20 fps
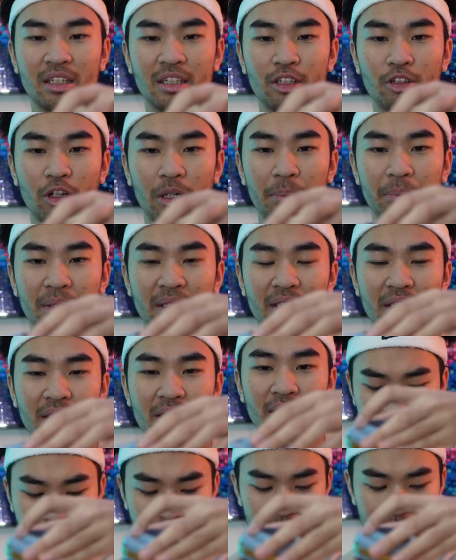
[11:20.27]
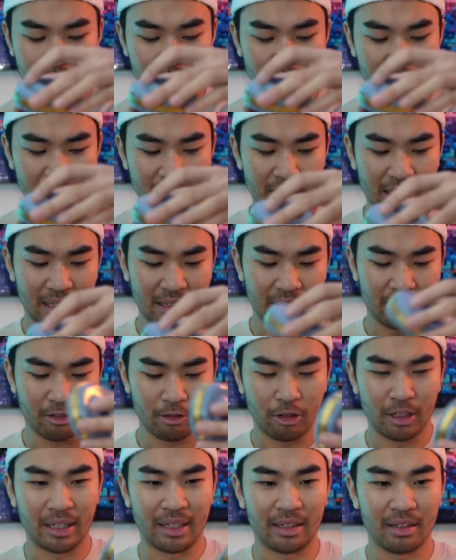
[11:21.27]
Do I put,
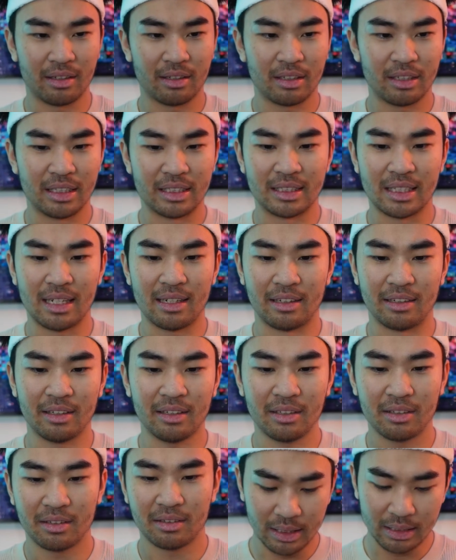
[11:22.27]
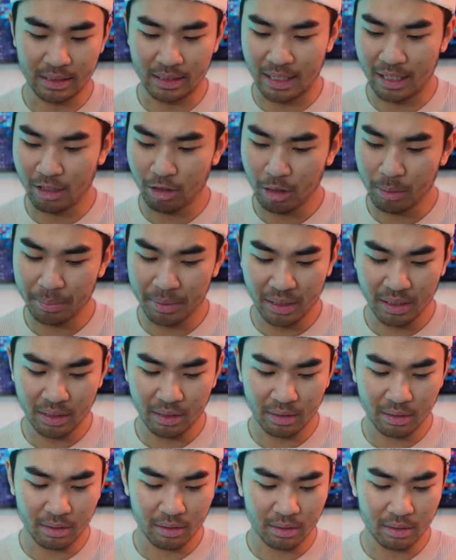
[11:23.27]
wait, is that it? Is that how I put
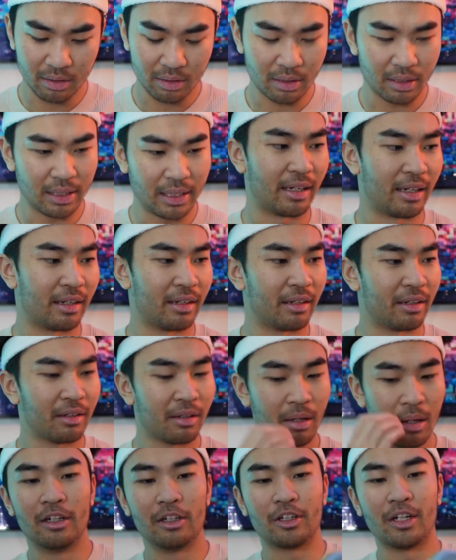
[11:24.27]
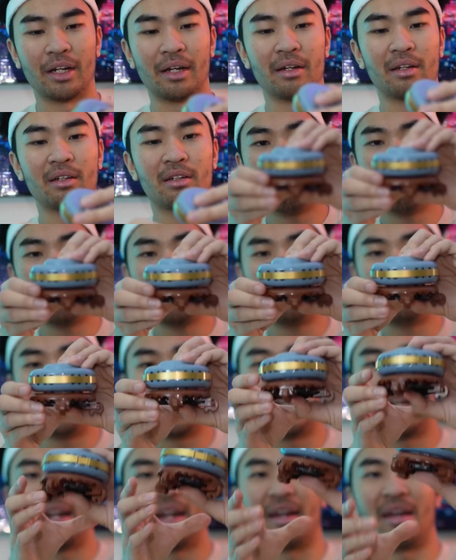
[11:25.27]
it? Yeah. Okay.
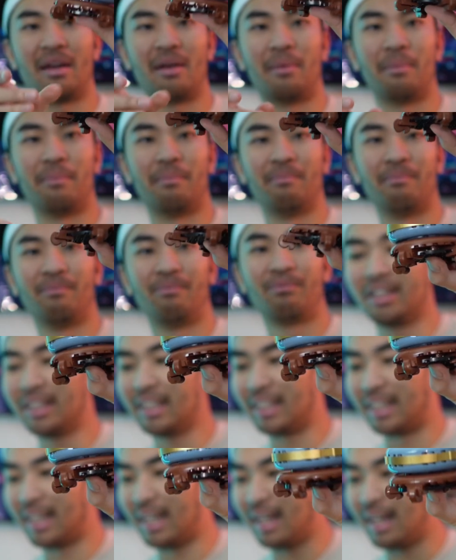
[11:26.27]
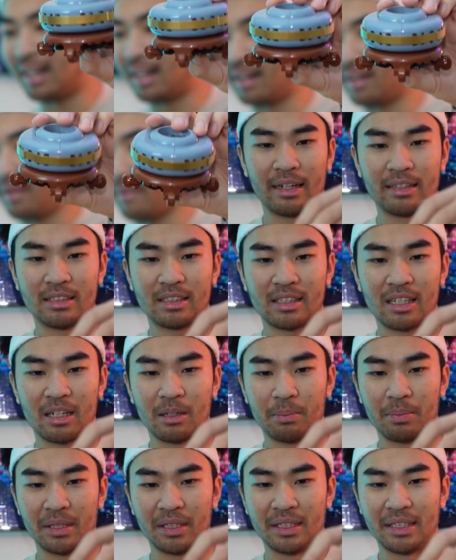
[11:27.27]
Wha-bam! Look at that. I just gotta
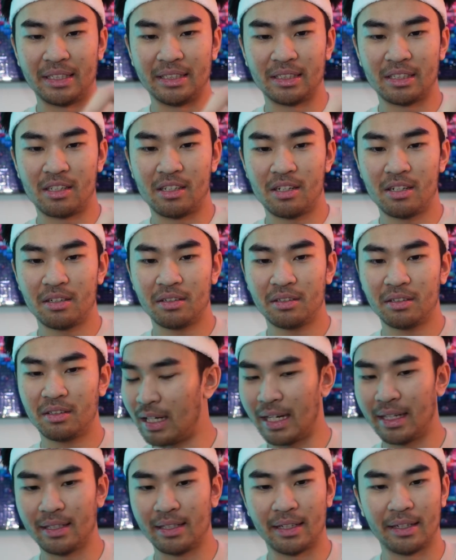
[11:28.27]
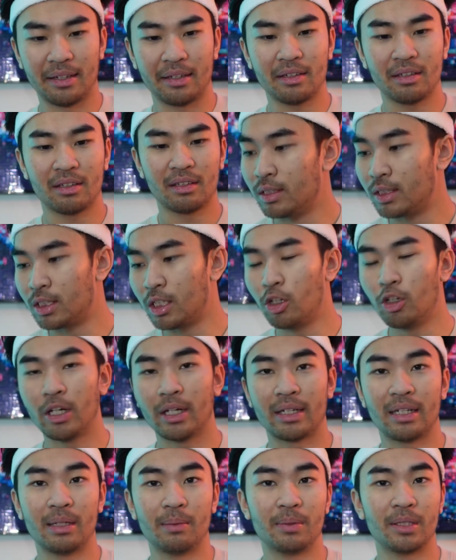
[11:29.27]
put these on, I think. Sorry I
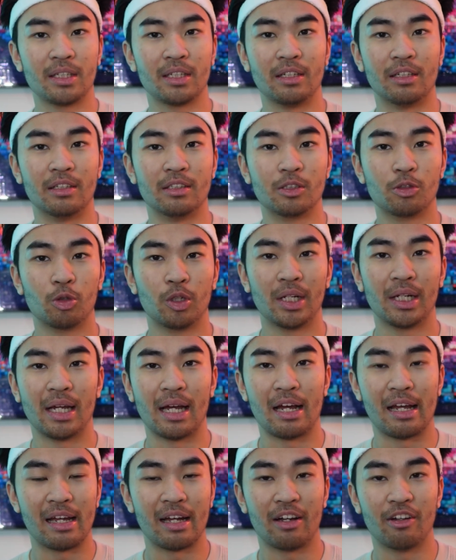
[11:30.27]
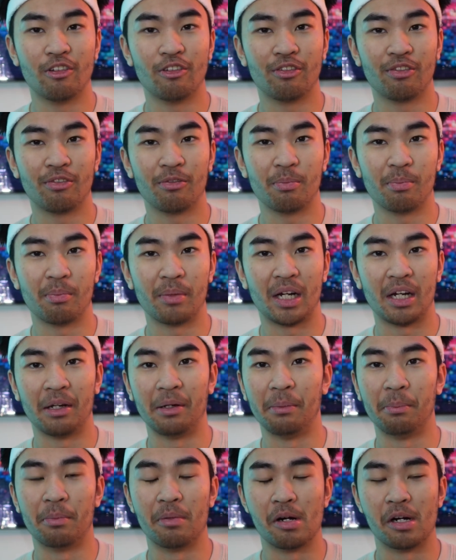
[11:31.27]
keep looking this way. I have
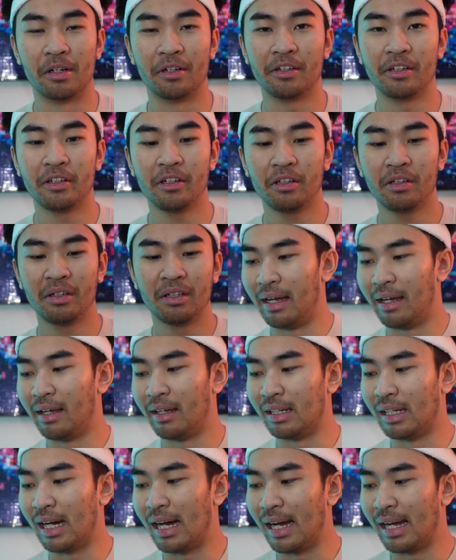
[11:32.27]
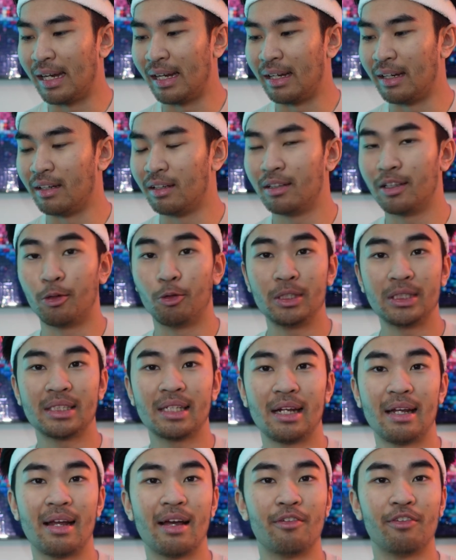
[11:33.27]
my monitor, and the reason
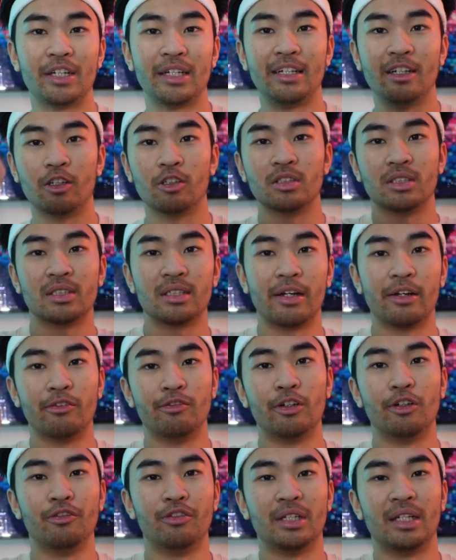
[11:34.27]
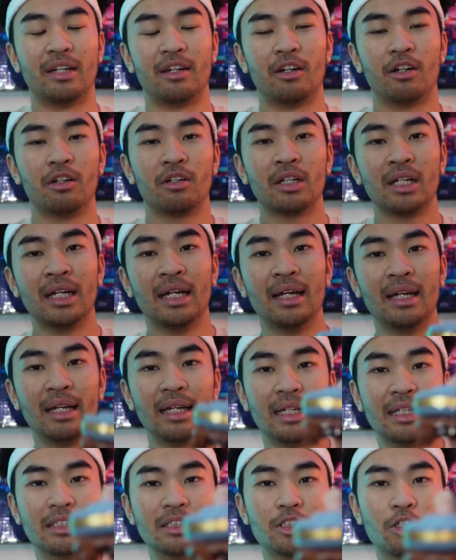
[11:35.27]
I have it here instead of over there
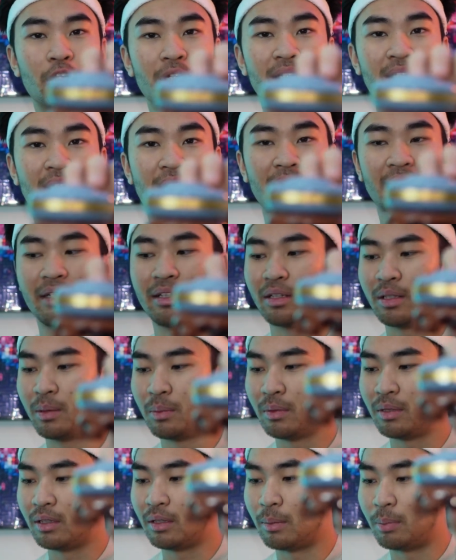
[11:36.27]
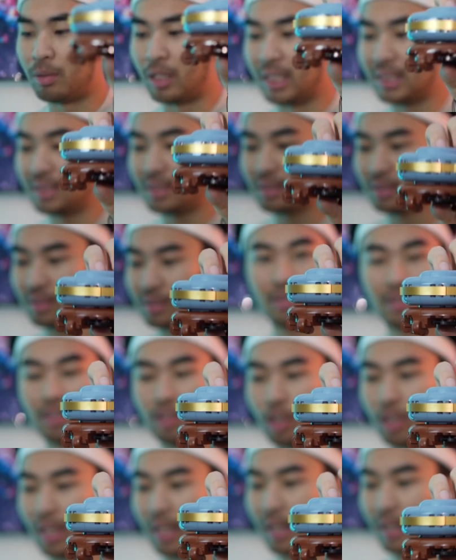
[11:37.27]
is so I could like press,
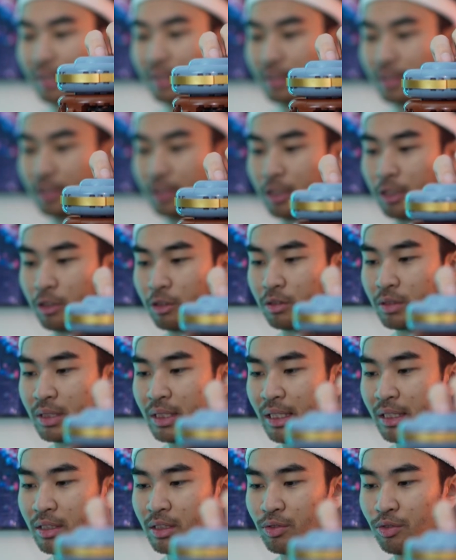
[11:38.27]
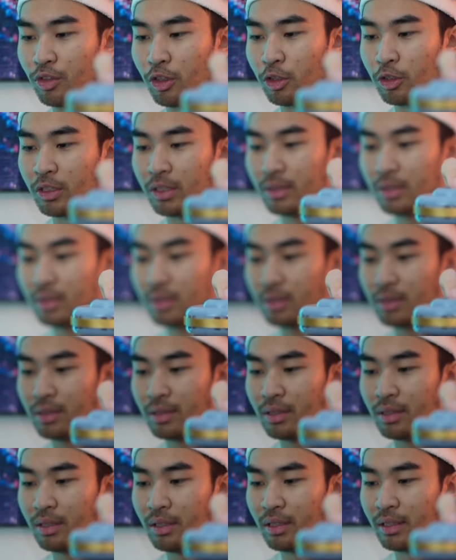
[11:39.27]
so I could, you know, change focus.
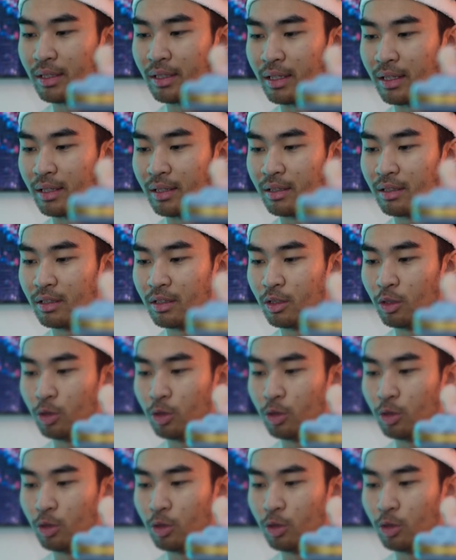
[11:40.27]
Look at that.